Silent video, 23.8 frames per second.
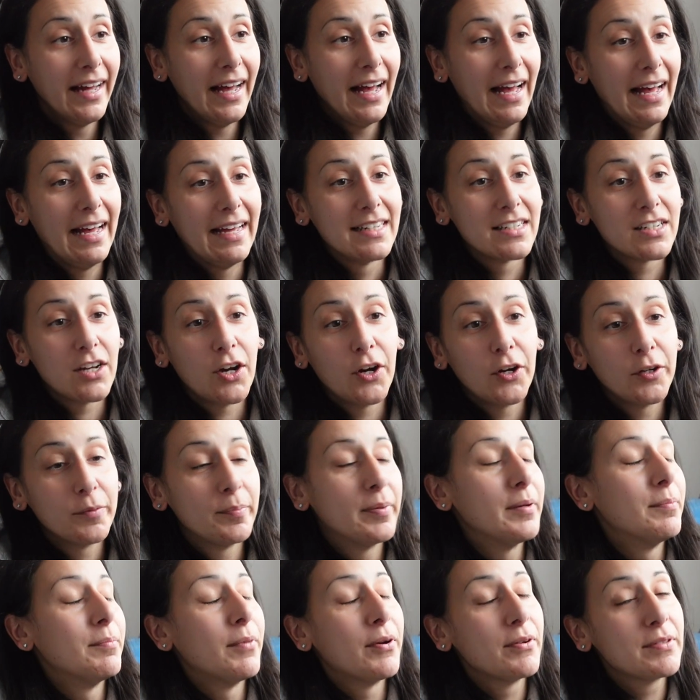And I
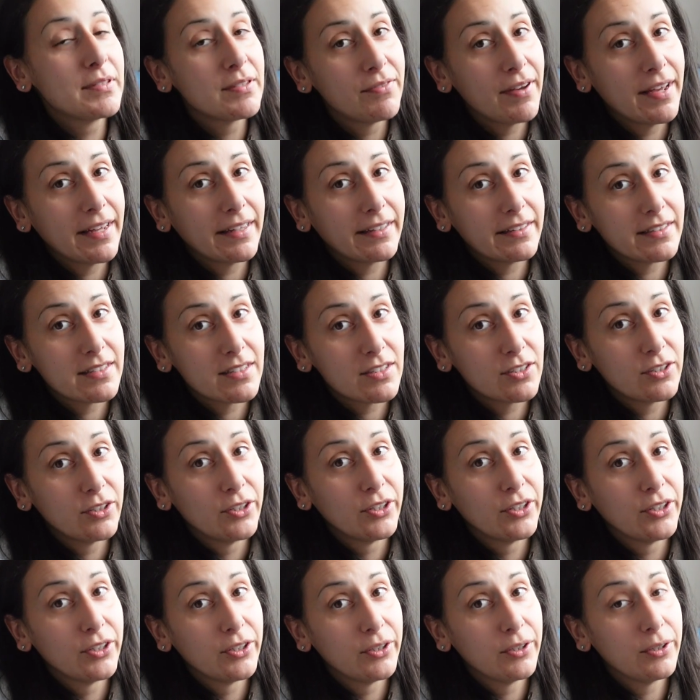hope it motivates
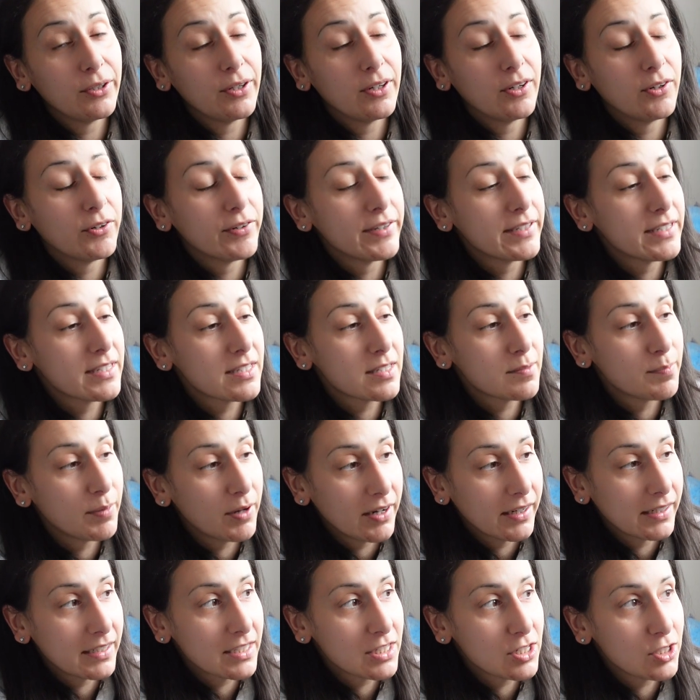you or
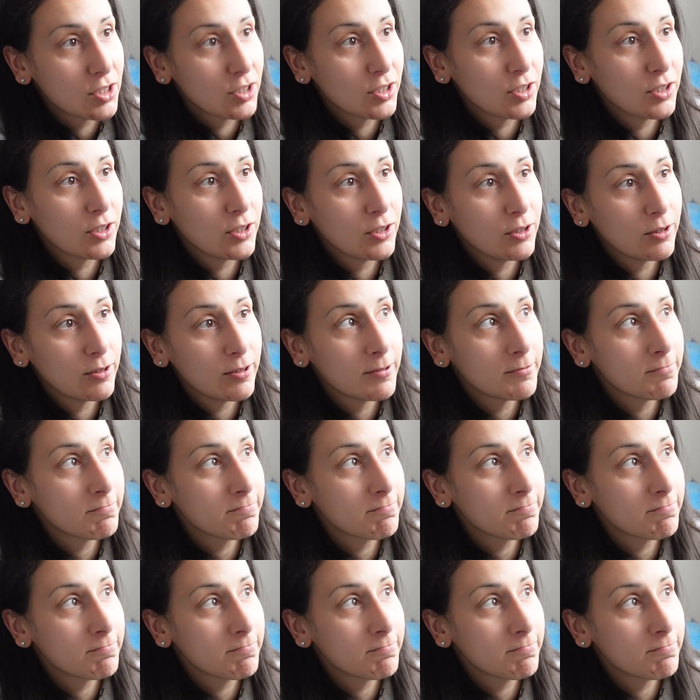inspires you.